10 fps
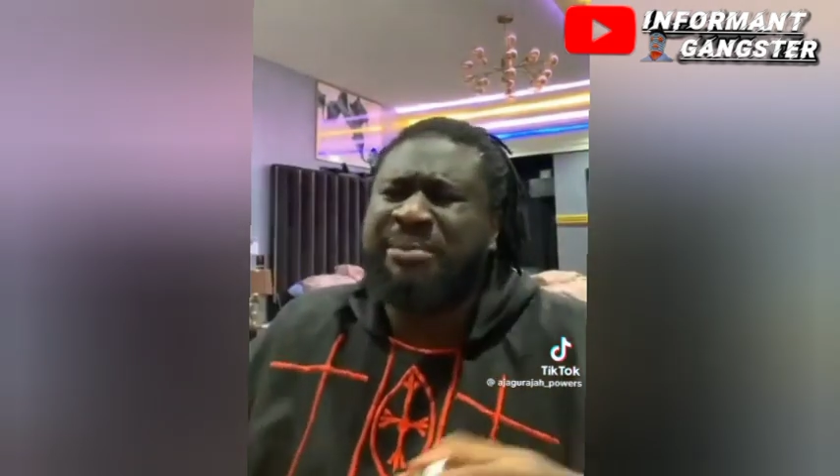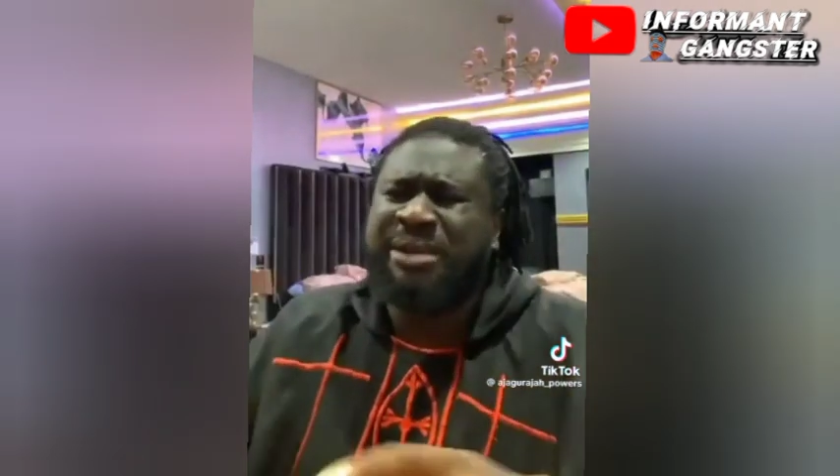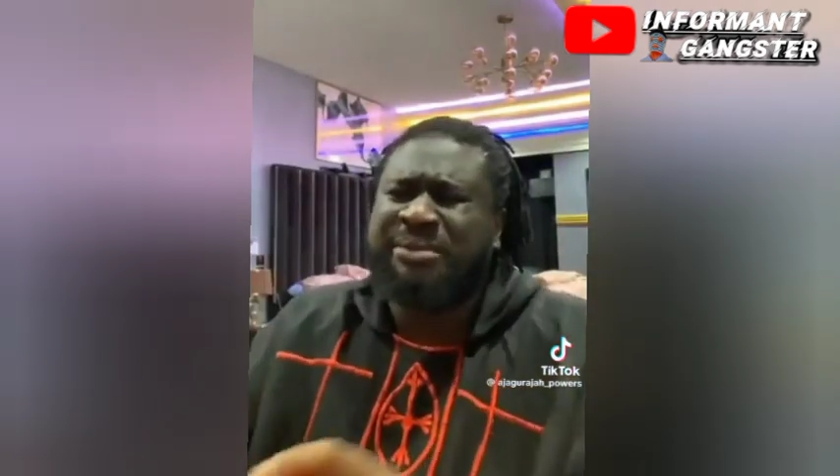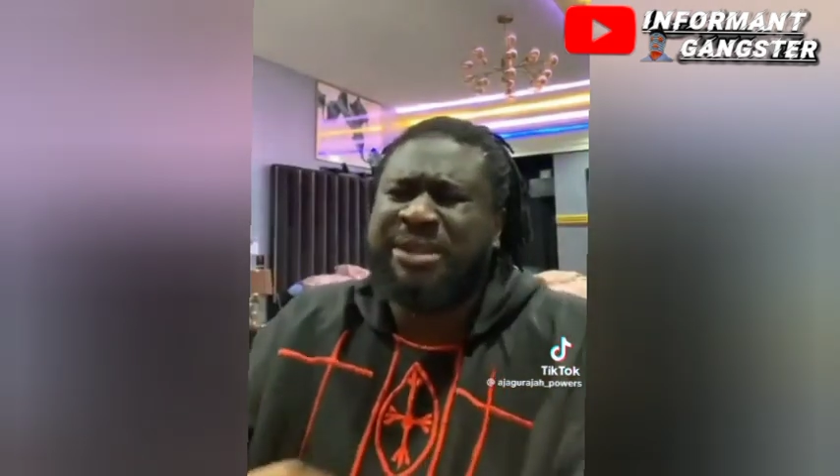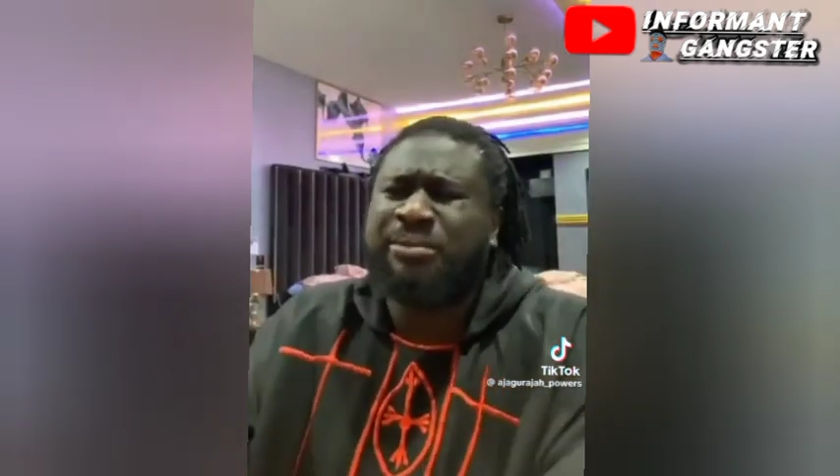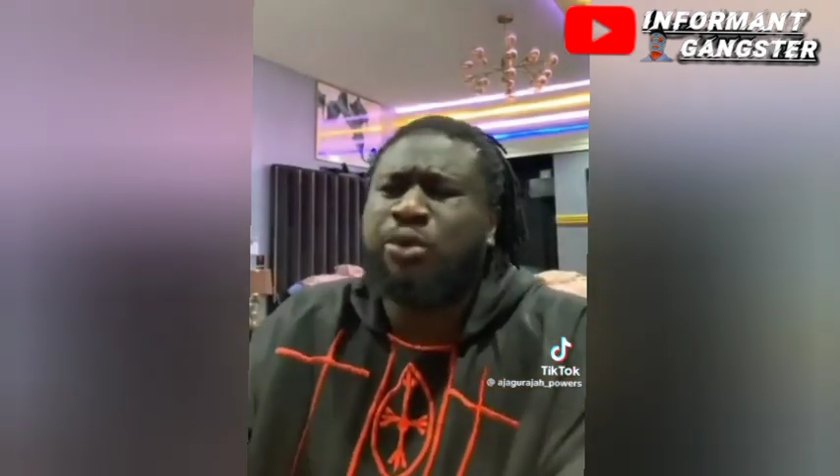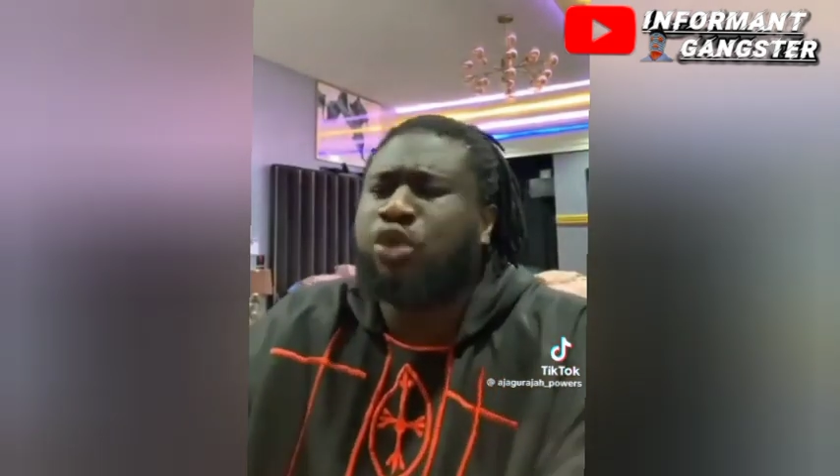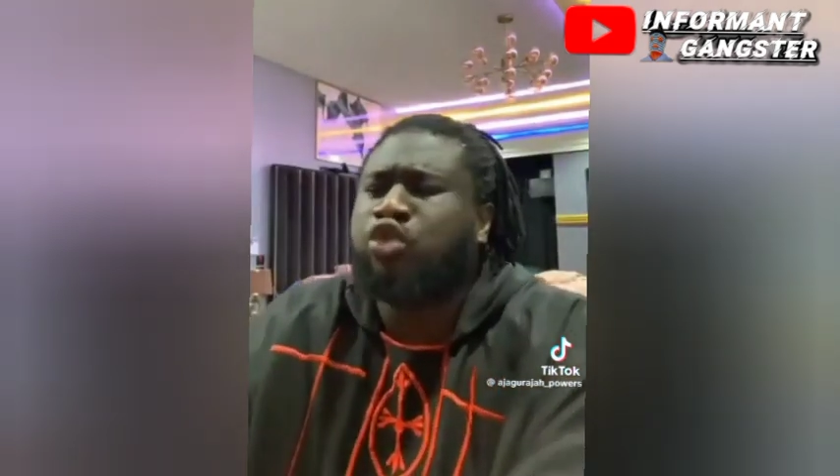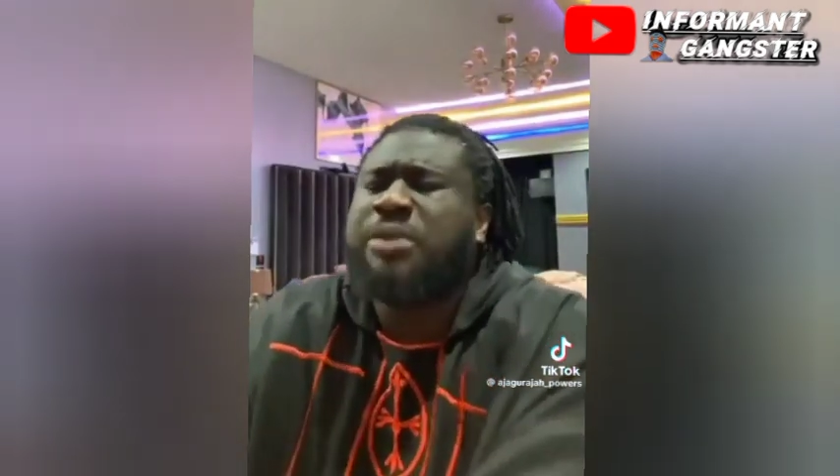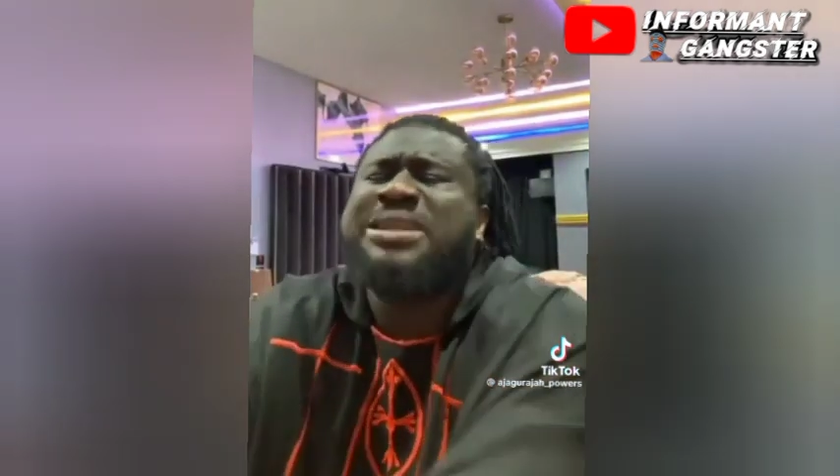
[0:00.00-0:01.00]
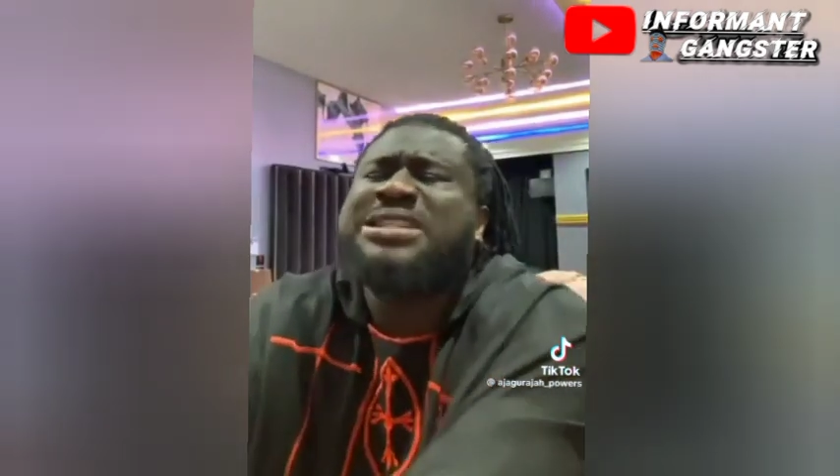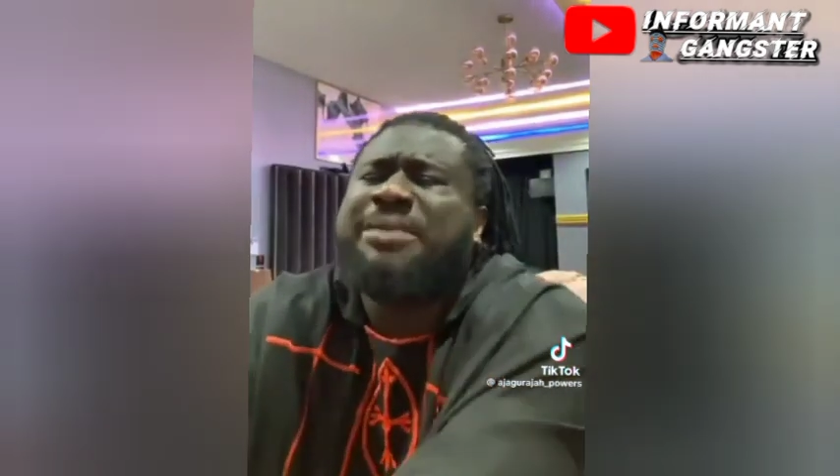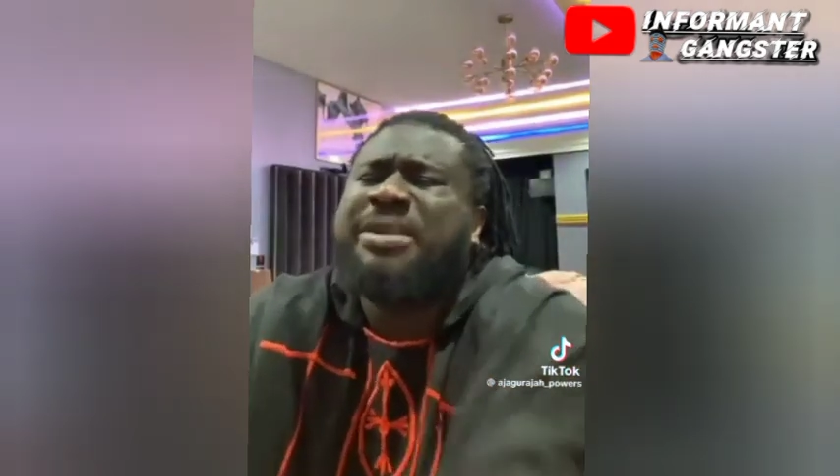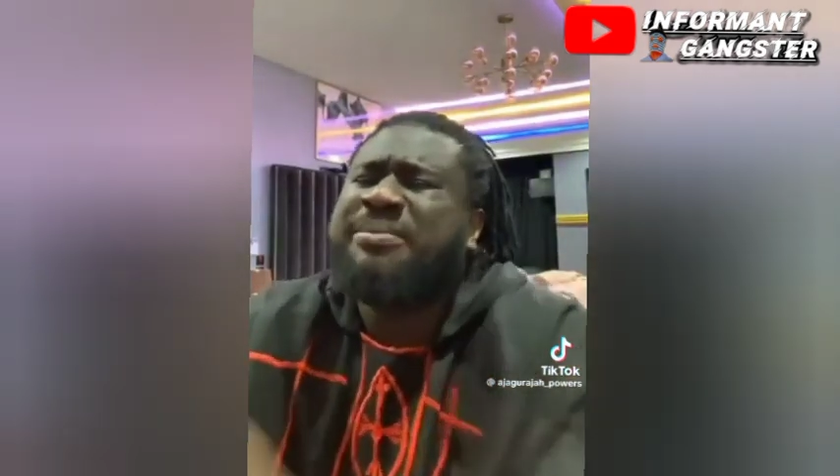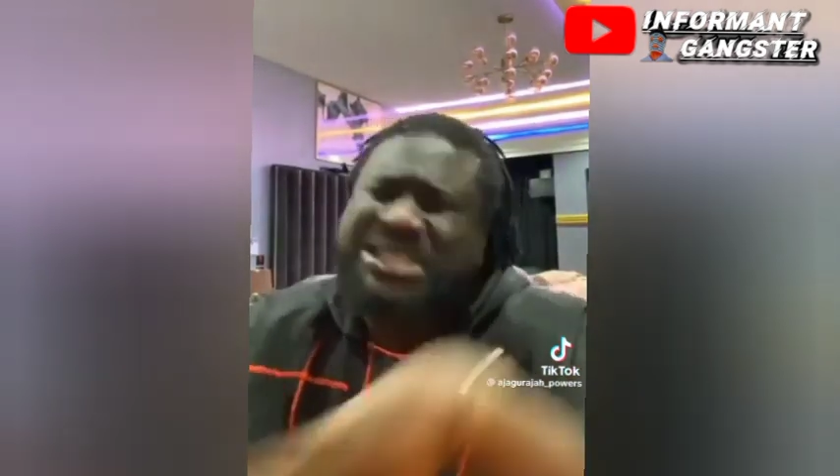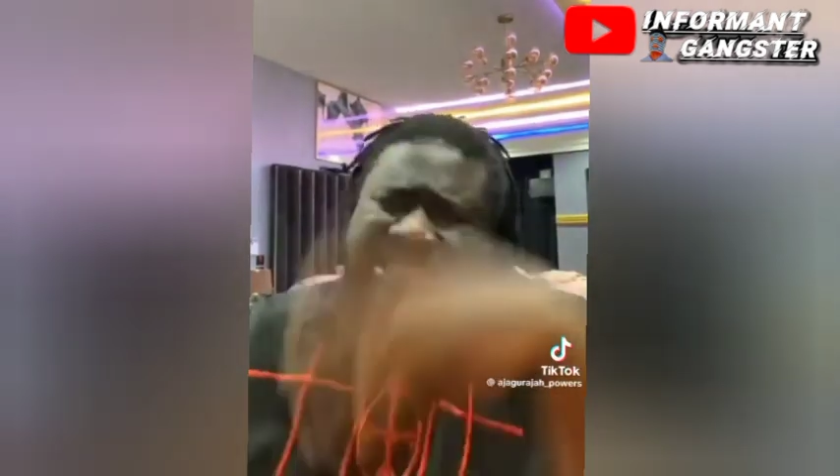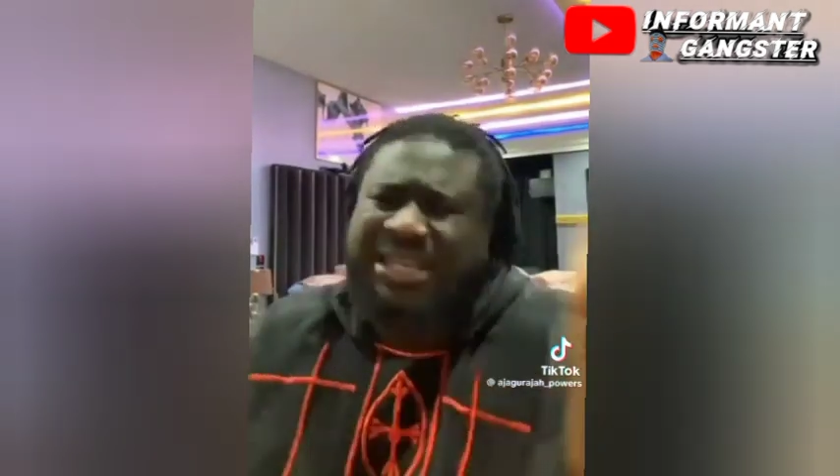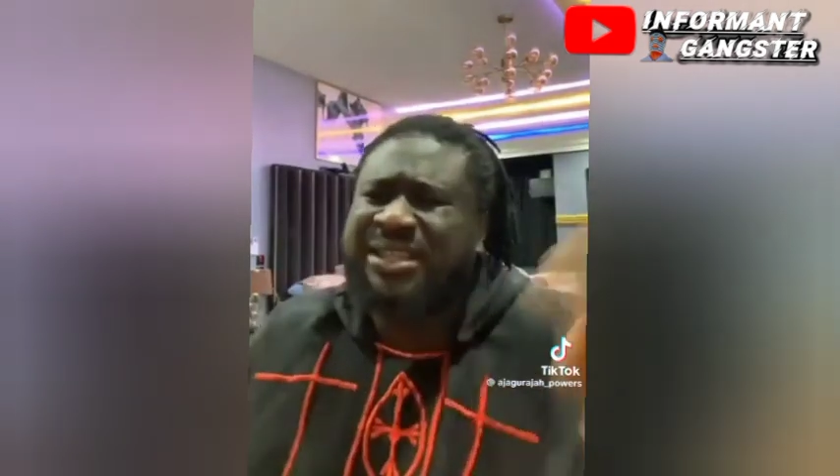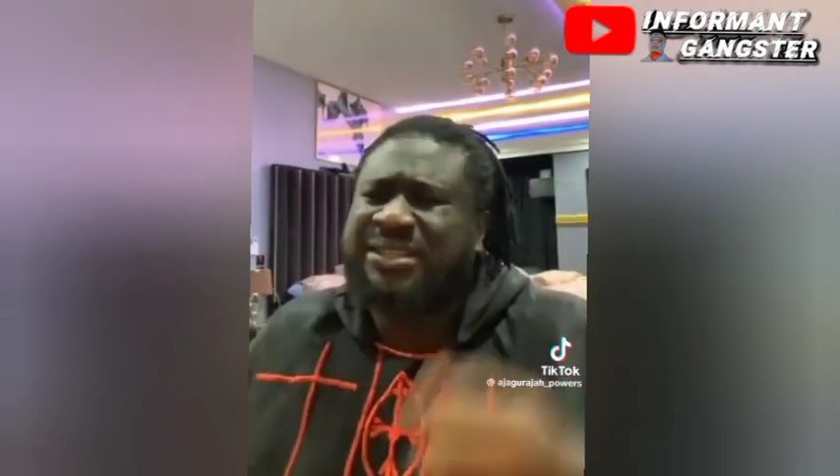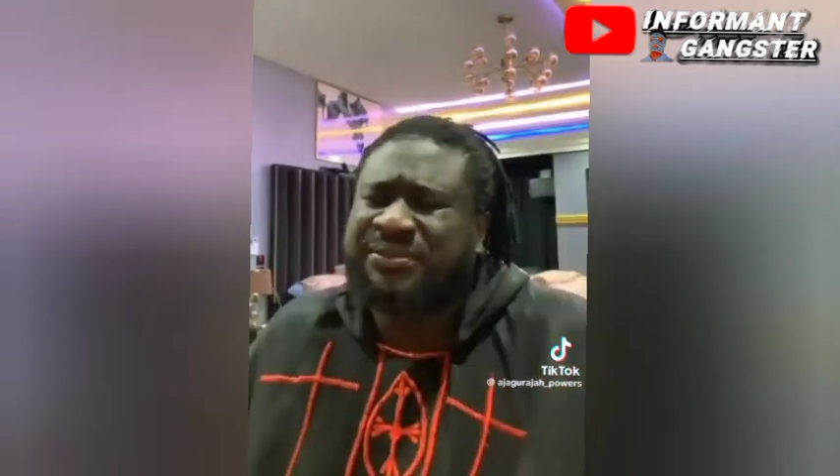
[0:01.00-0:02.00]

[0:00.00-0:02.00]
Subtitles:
young men. What's the betcher? The betcher?